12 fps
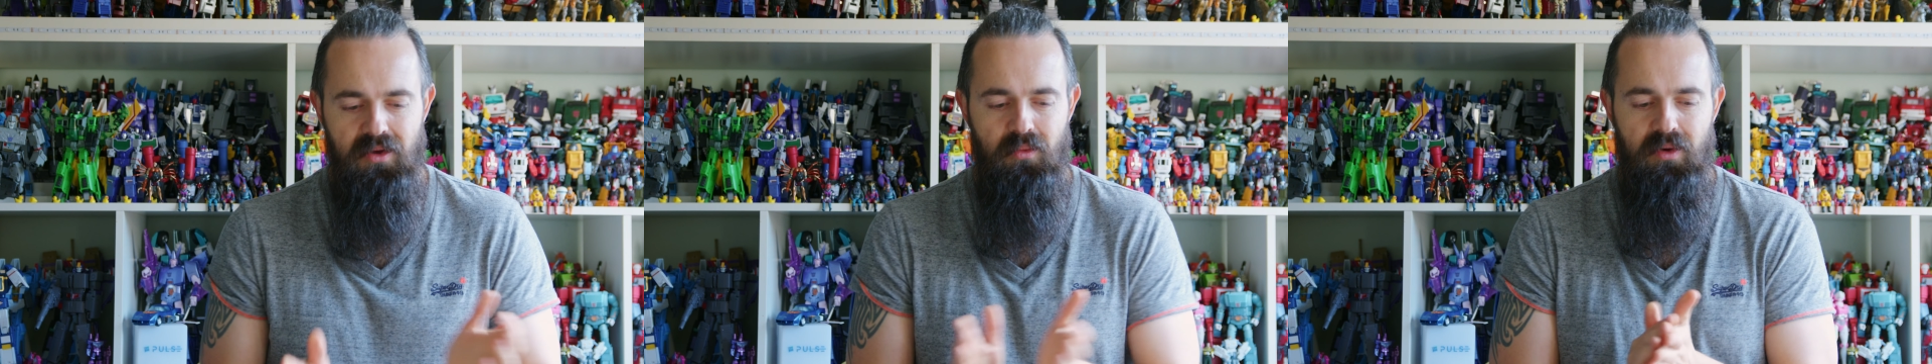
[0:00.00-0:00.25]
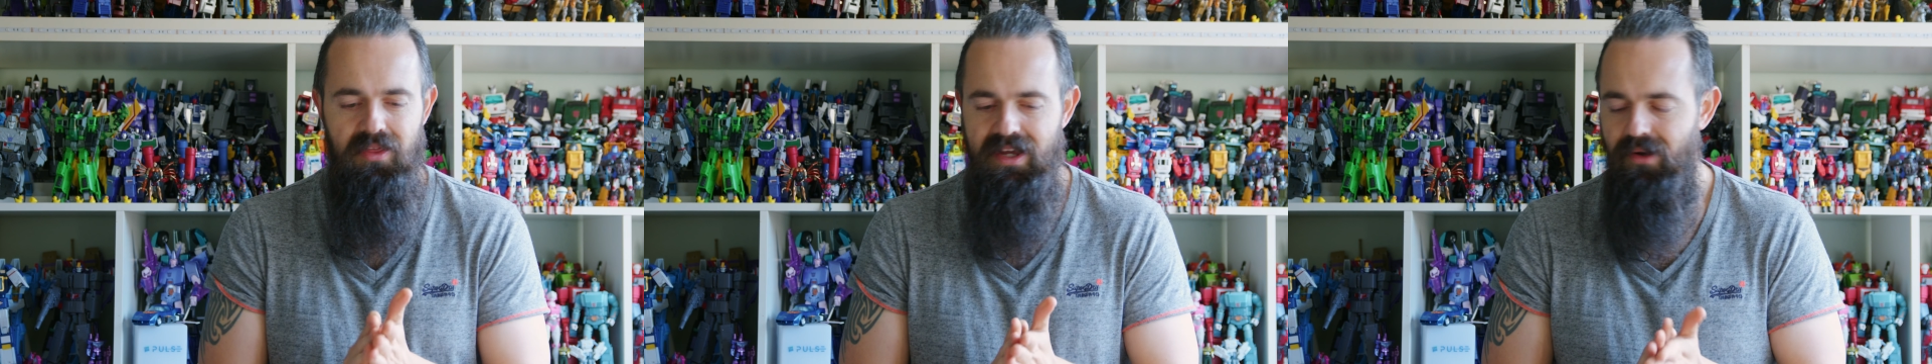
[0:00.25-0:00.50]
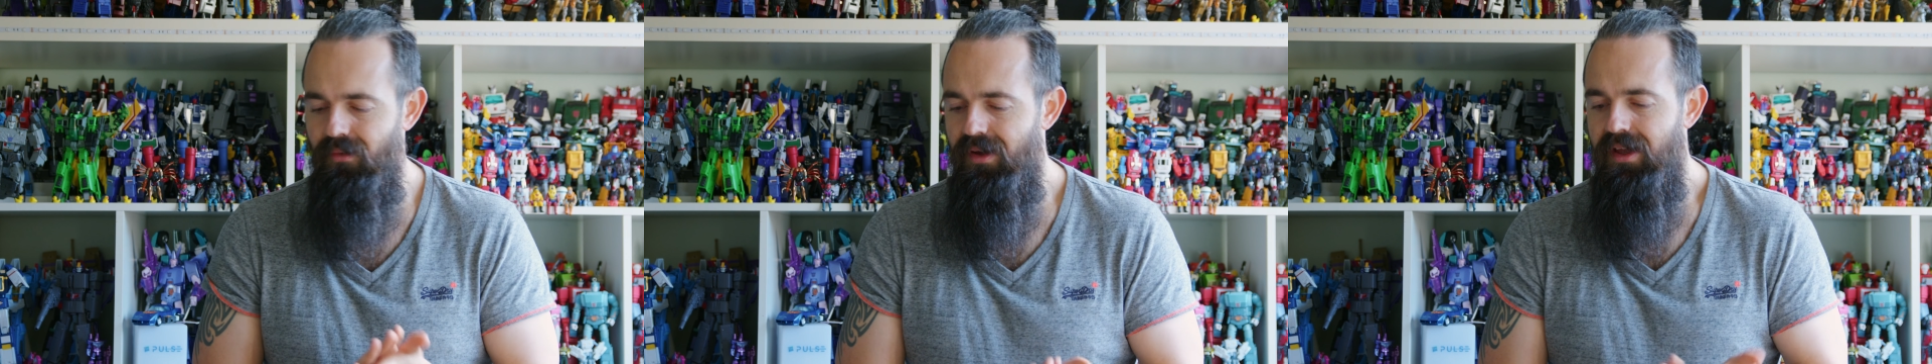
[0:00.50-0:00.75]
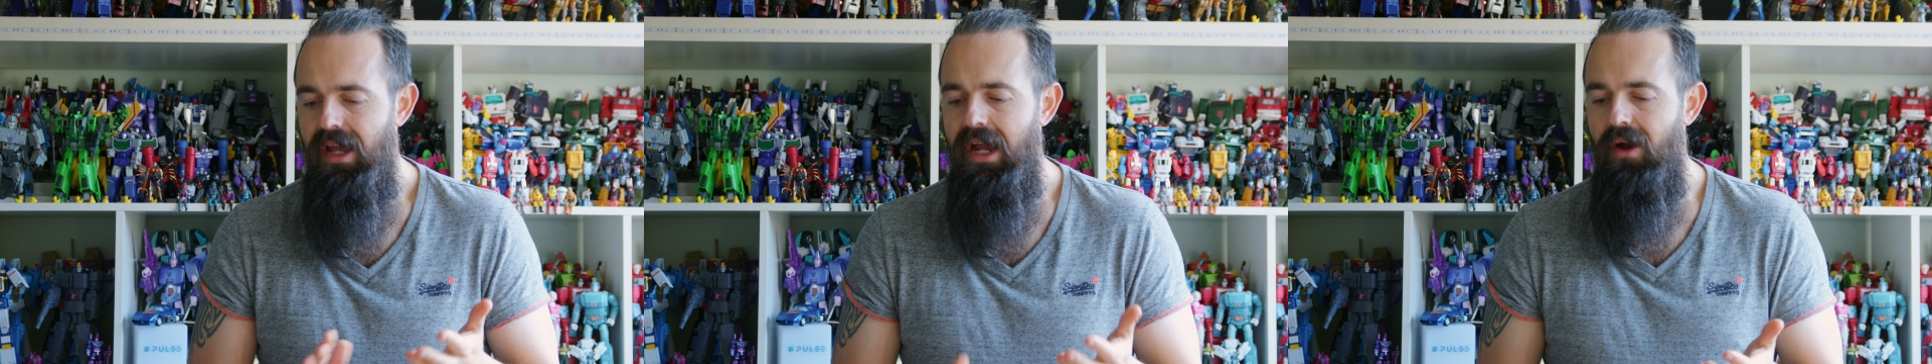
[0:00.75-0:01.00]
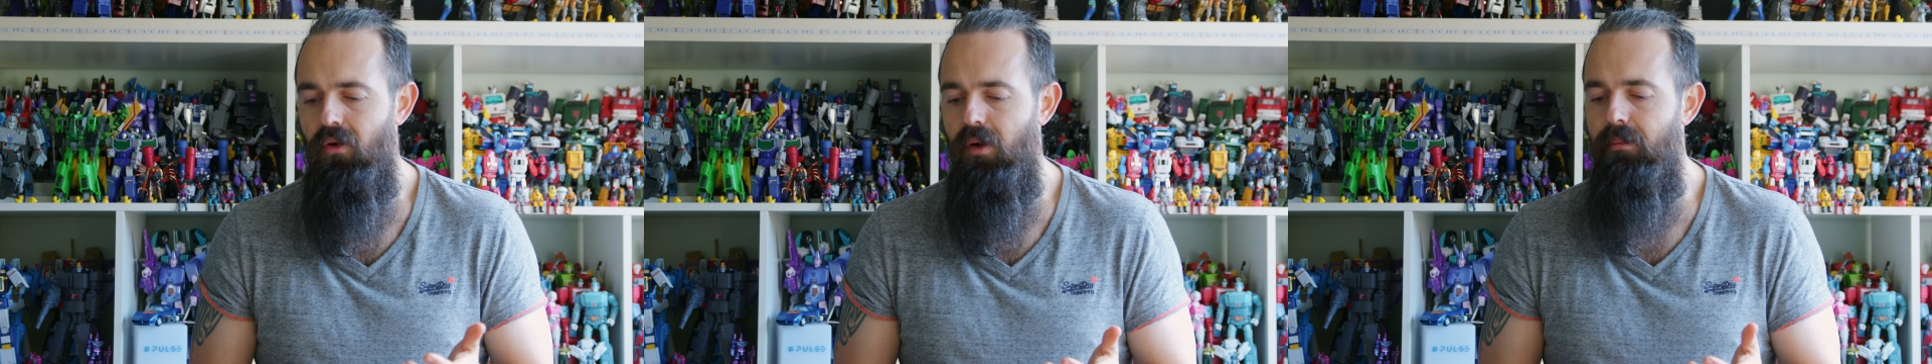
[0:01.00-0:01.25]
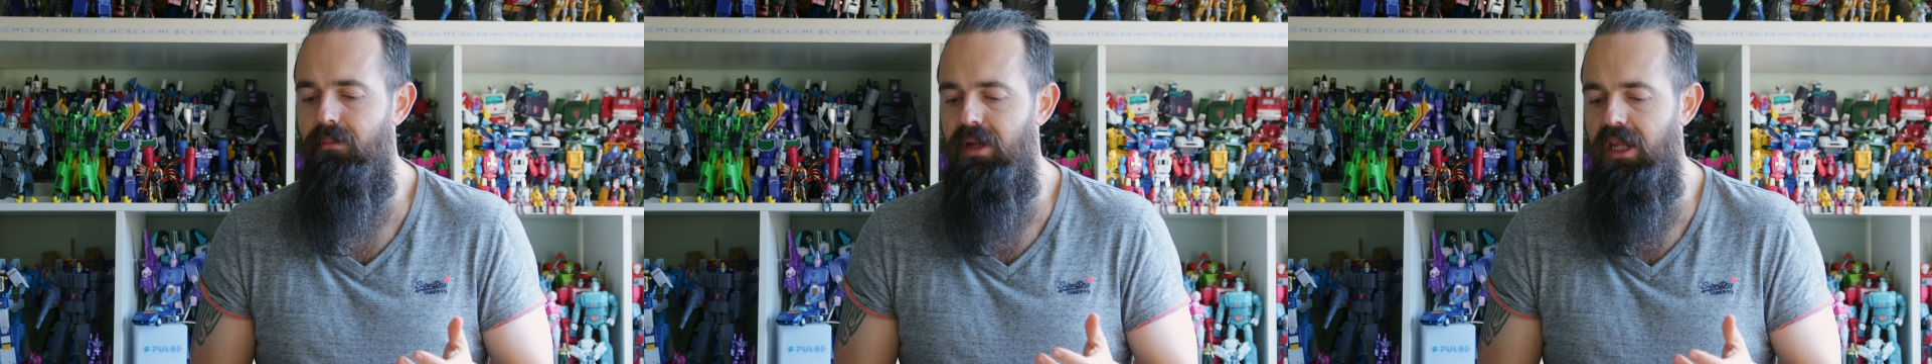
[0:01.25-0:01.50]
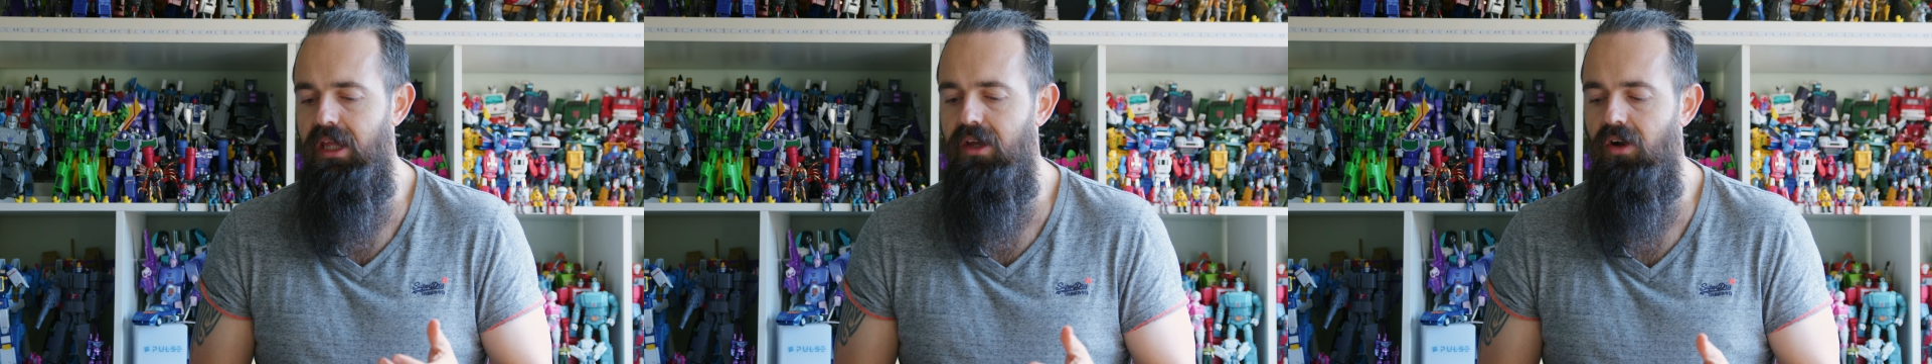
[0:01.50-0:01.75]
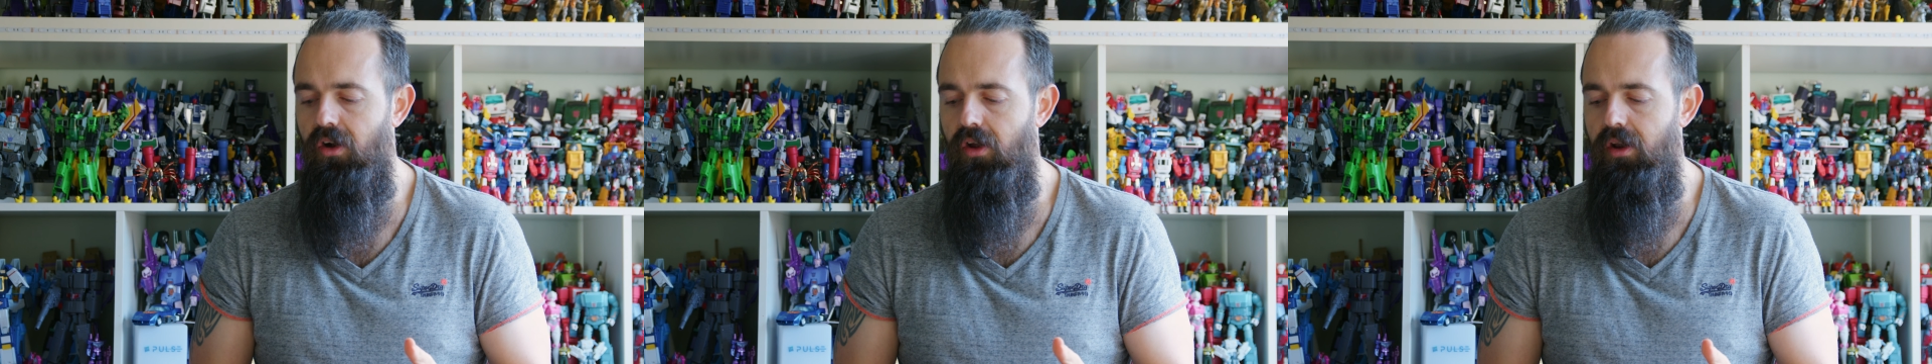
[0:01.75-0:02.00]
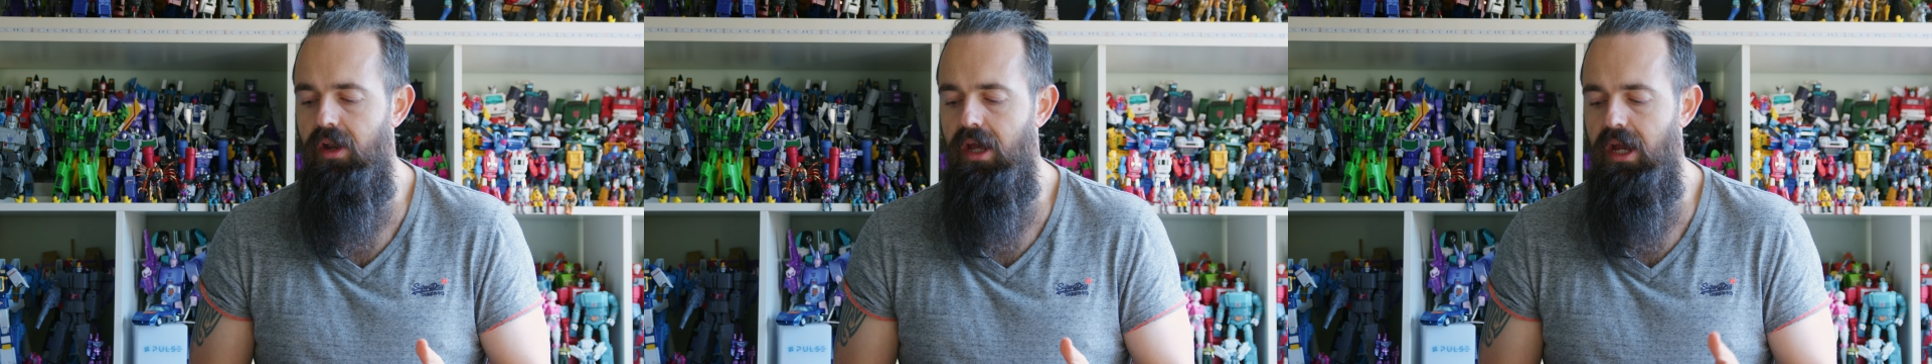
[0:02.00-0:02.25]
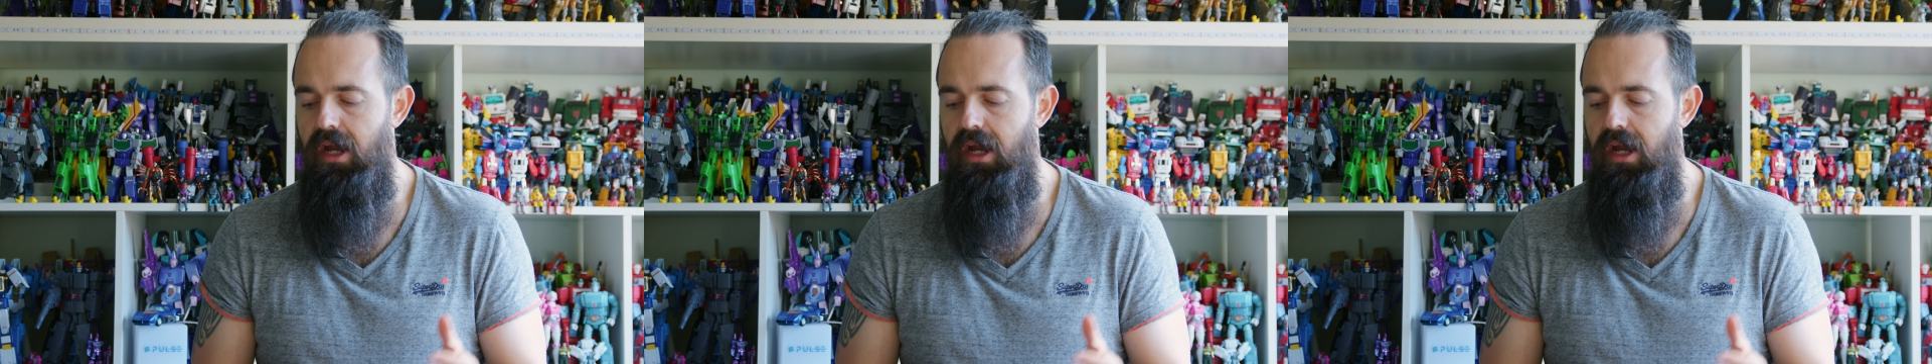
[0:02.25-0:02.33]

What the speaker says: without our Minicon.